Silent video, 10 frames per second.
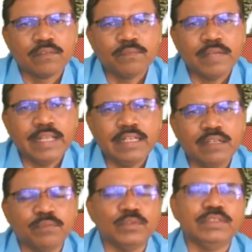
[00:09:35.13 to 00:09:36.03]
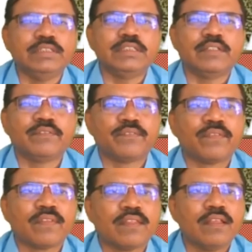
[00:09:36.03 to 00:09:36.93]
Final position.
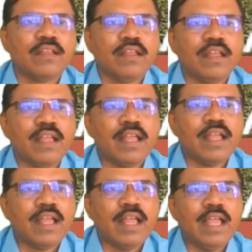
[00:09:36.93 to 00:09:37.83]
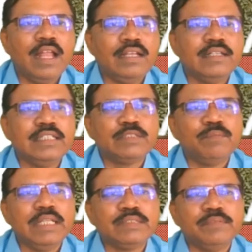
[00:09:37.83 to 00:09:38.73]
And
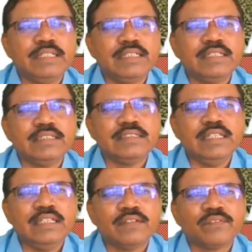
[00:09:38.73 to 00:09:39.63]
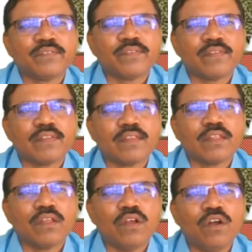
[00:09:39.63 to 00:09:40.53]
displacement, it is the
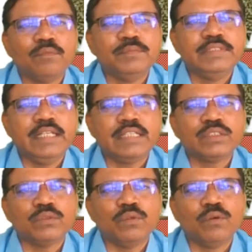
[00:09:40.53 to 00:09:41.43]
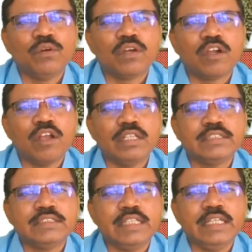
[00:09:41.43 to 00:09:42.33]
object's
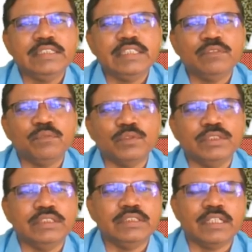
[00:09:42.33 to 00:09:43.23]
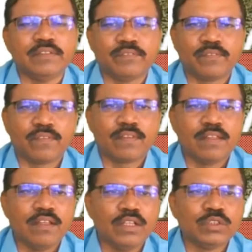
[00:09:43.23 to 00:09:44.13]
overall change in position.
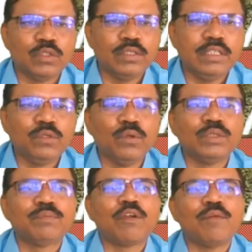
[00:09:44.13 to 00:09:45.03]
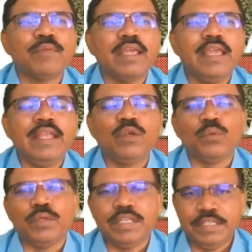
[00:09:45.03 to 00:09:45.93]
So it goes from A
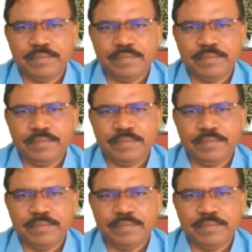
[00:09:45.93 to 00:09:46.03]
to E.